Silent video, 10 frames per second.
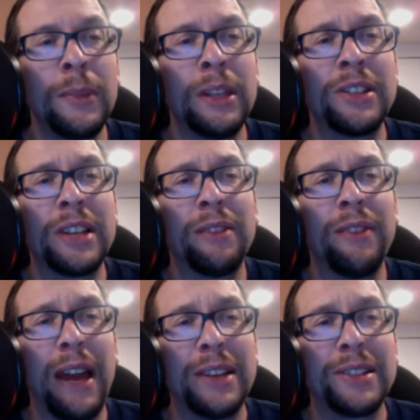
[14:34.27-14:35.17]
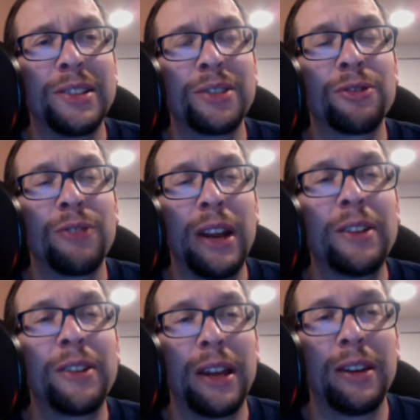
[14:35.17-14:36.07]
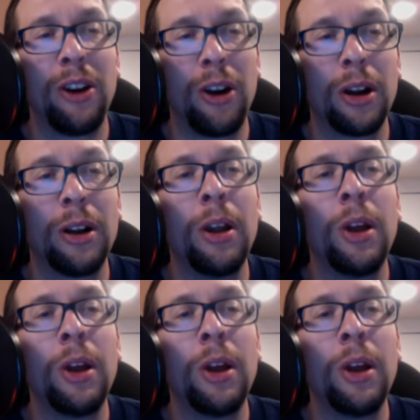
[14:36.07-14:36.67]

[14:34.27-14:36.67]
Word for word: instead of s is greater than r,